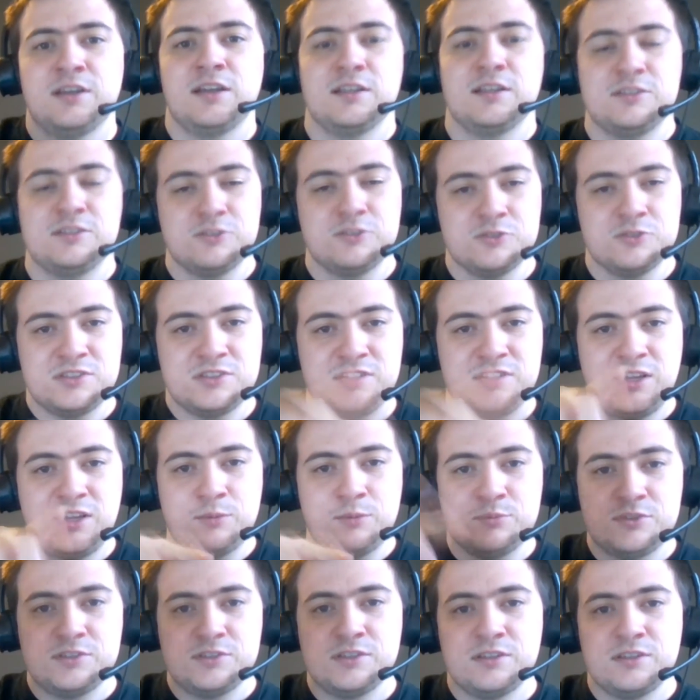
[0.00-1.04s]
It's those
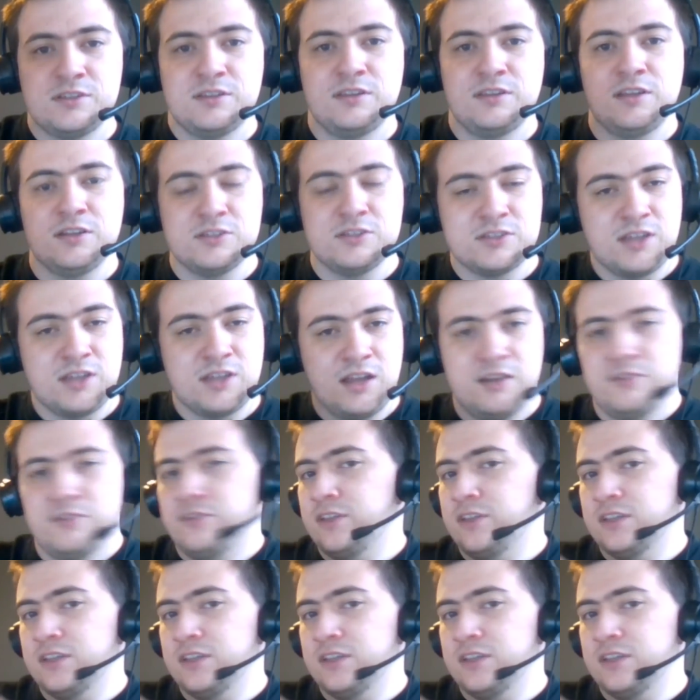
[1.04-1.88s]
steps. They just kind of,